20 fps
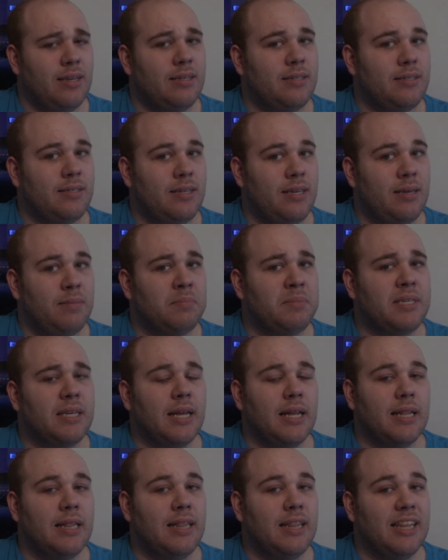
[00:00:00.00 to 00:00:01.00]
Seems
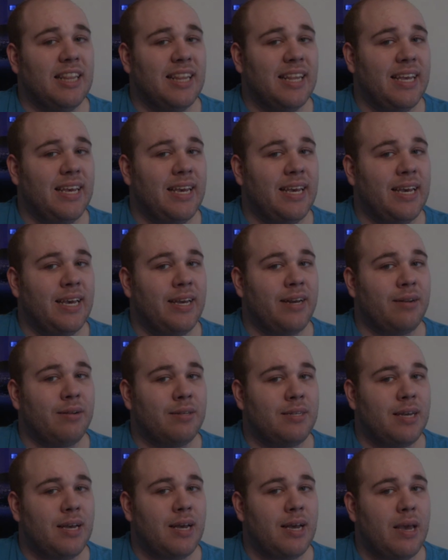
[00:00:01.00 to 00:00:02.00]
a
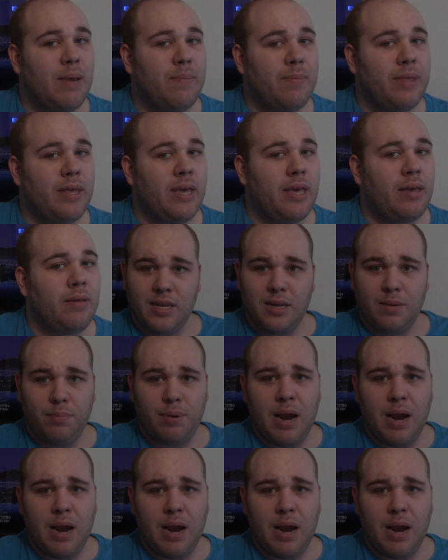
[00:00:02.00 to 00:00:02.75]
little timely,